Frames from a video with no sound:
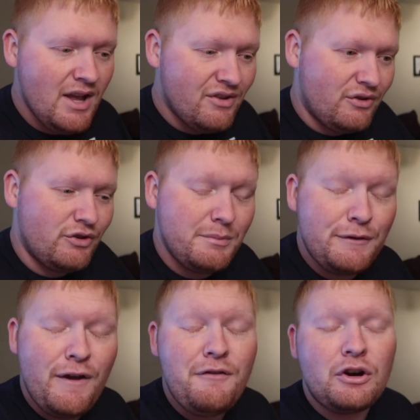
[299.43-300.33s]
So do me
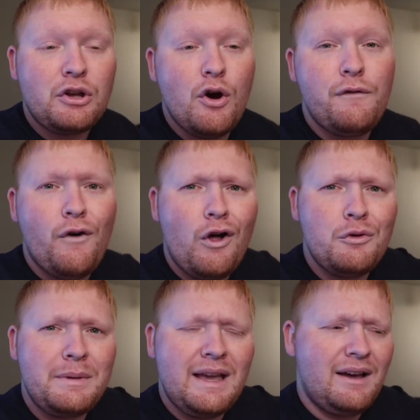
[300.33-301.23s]
a favor, go
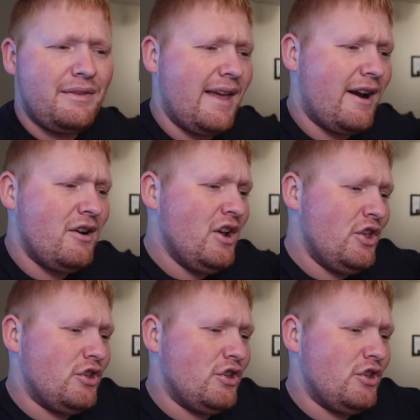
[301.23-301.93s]
follow me on there.